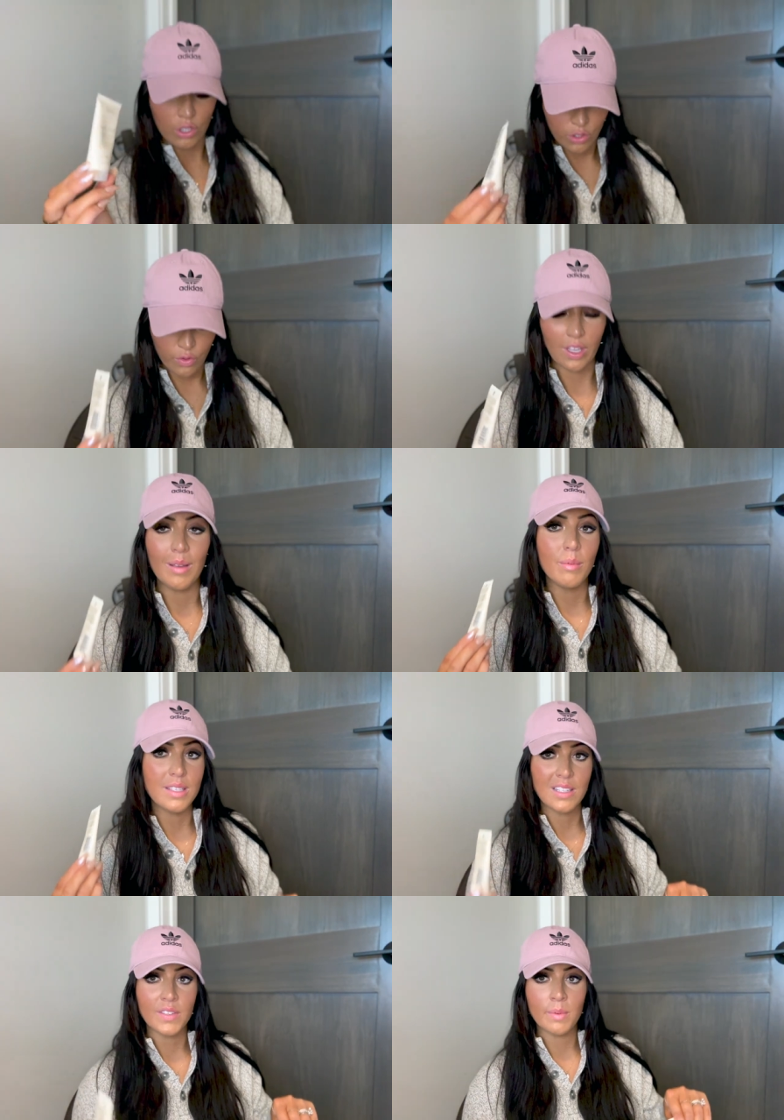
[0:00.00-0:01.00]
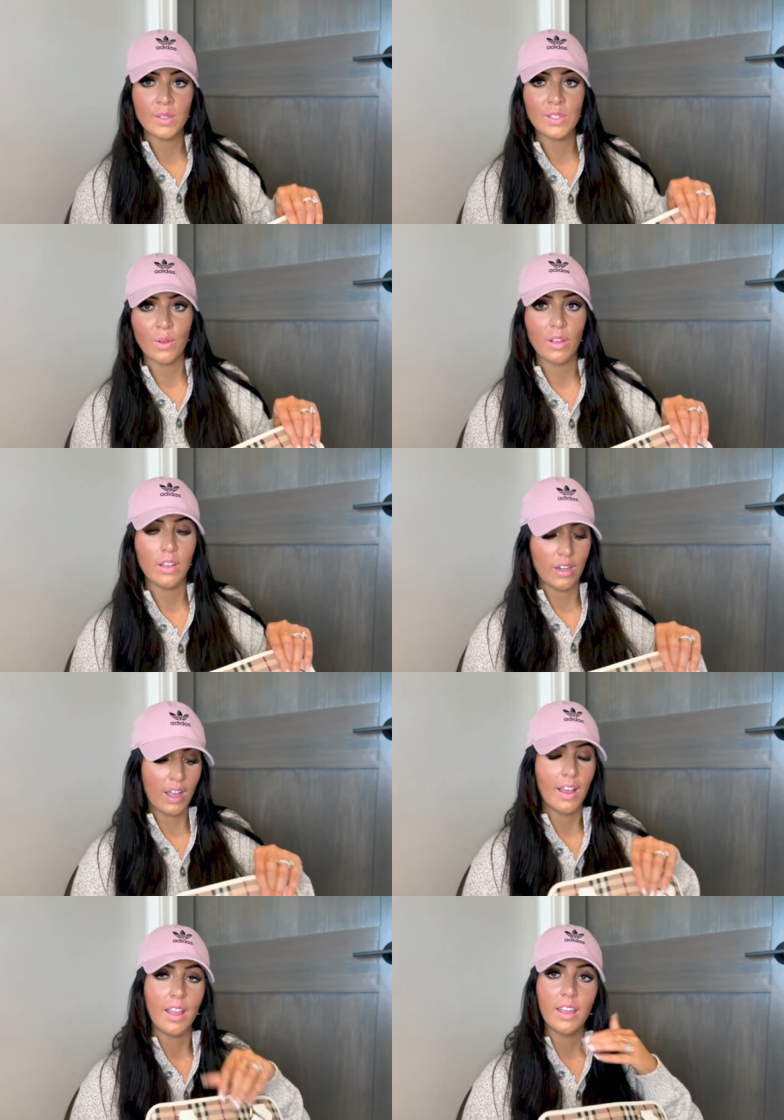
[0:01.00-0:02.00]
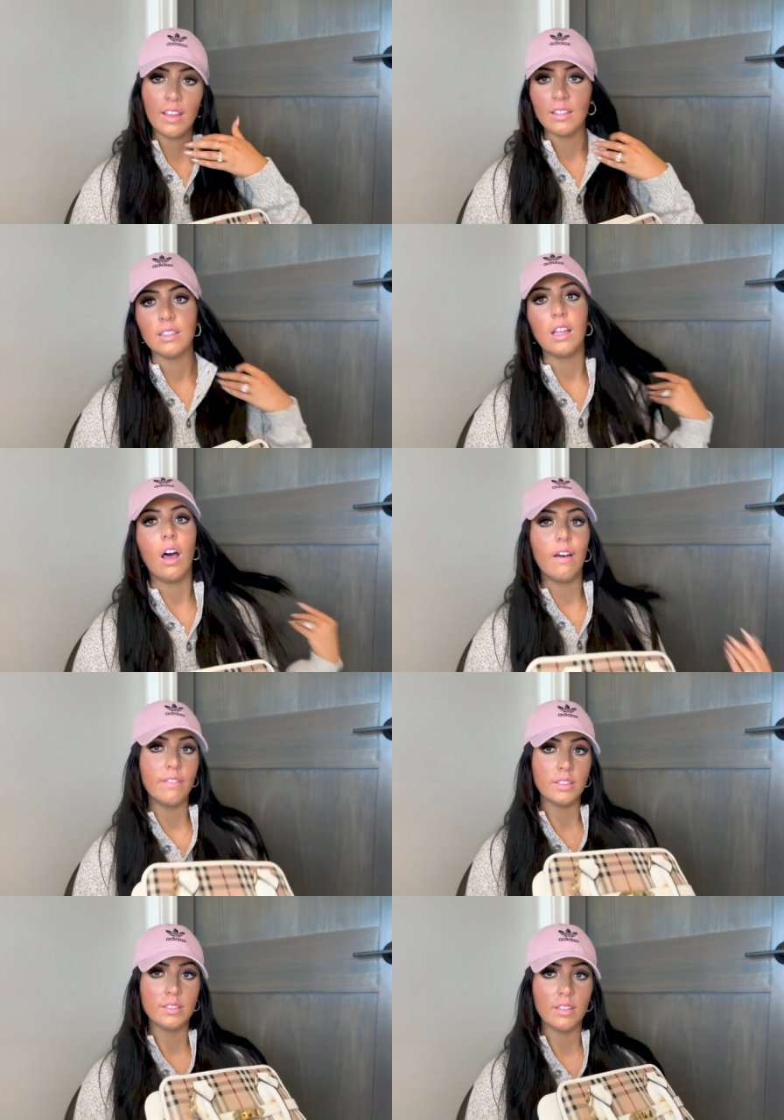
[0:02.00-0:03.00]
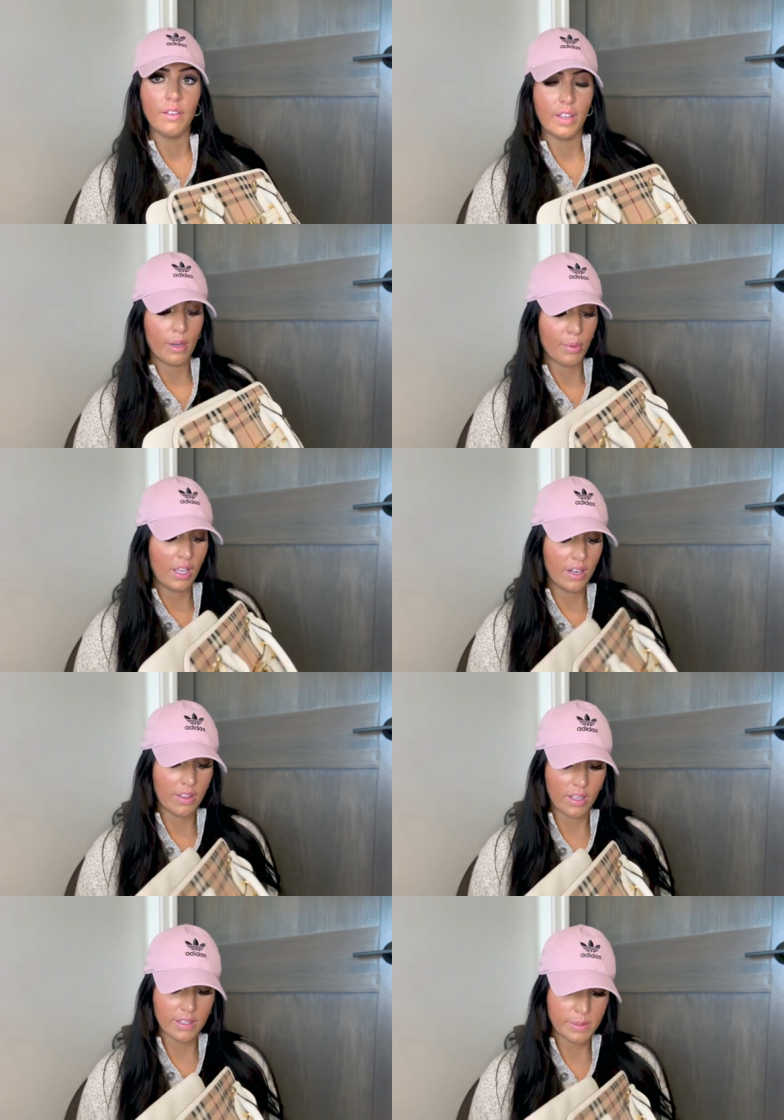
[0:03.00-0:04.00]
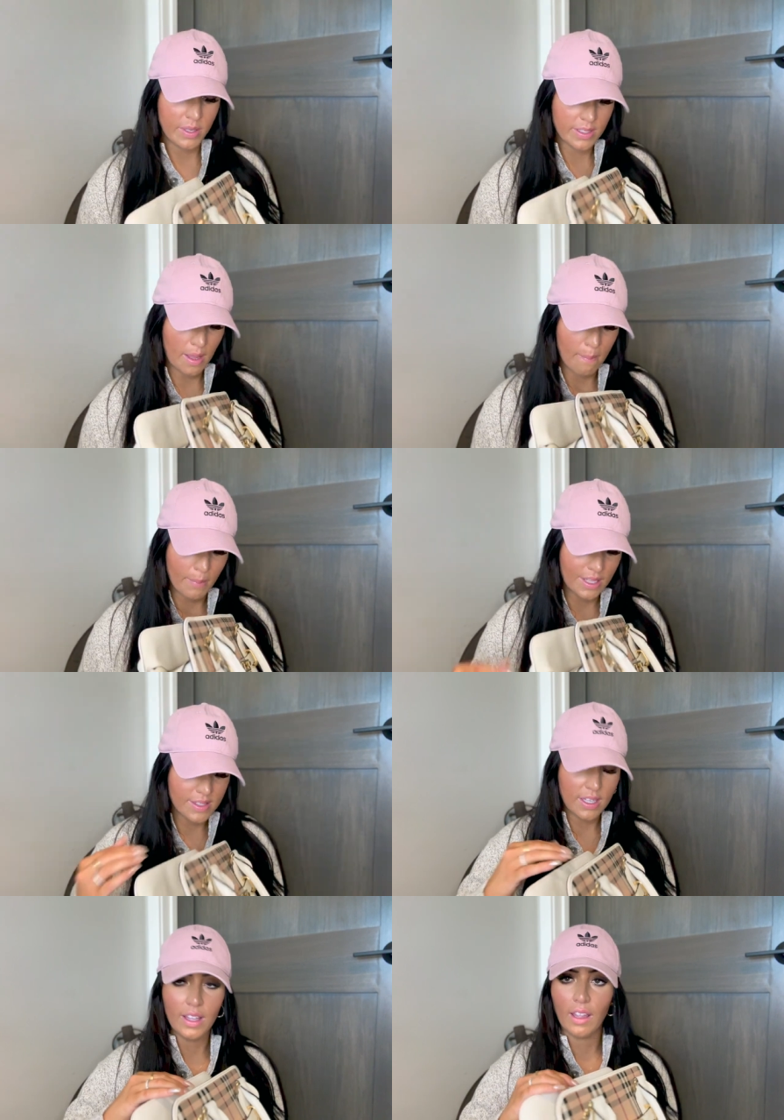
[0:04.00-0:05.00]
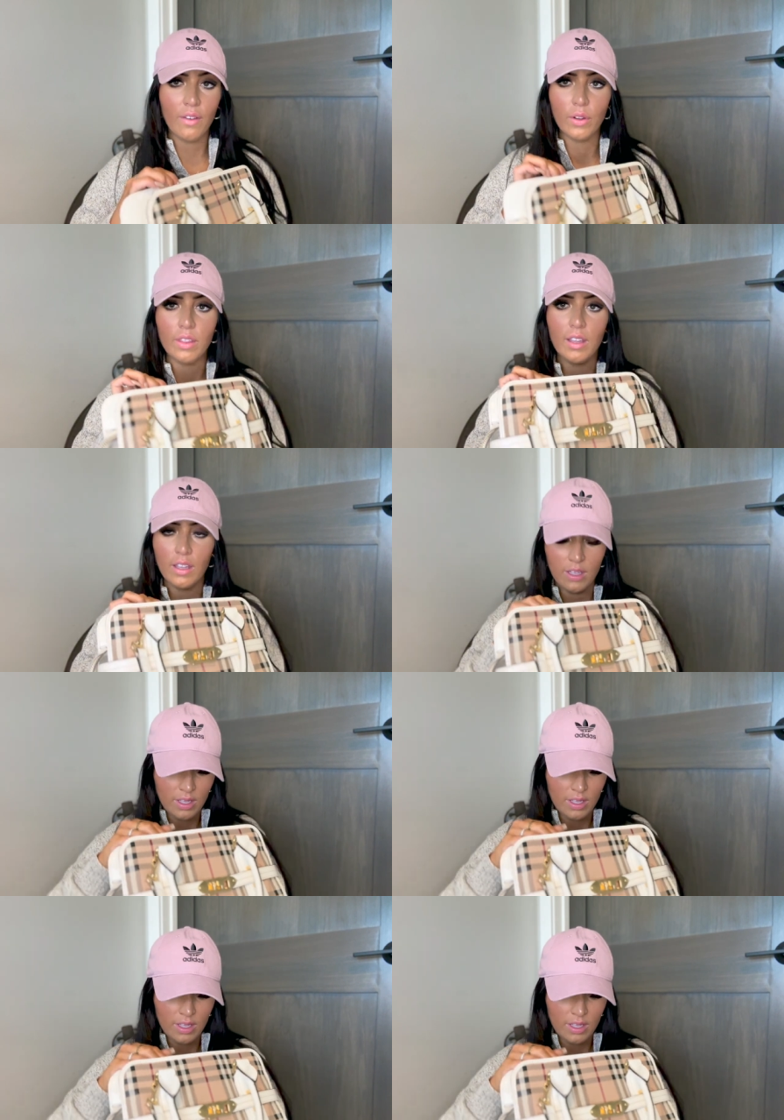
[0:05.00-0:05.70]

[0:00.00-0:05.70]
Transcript: cream. This stuff smells so good. I love Aveda brand. I think it smells amazing, like everything